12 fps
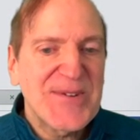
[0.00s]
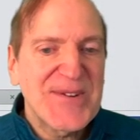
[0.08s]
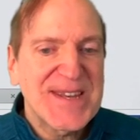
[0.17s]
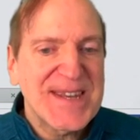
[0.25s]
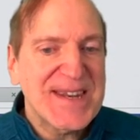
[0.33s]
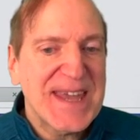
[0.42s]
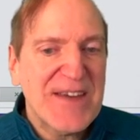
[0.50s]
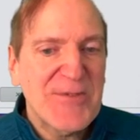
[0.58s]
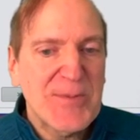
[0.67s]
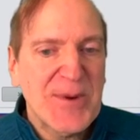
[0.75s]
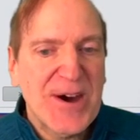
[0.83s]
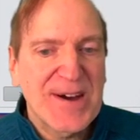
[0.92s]
where you didn't have
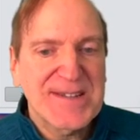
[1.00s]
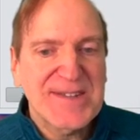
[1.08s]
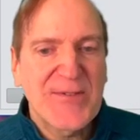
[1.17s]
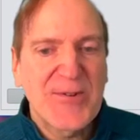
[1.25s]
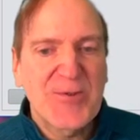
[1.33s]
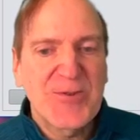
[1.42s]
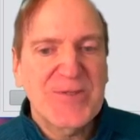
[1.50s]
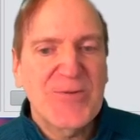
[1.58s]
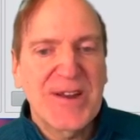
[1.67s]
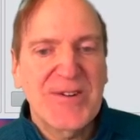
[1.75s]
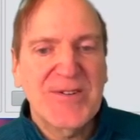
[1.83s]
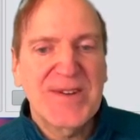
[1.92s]
the pause for
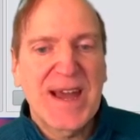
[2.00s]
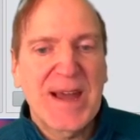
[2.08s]
required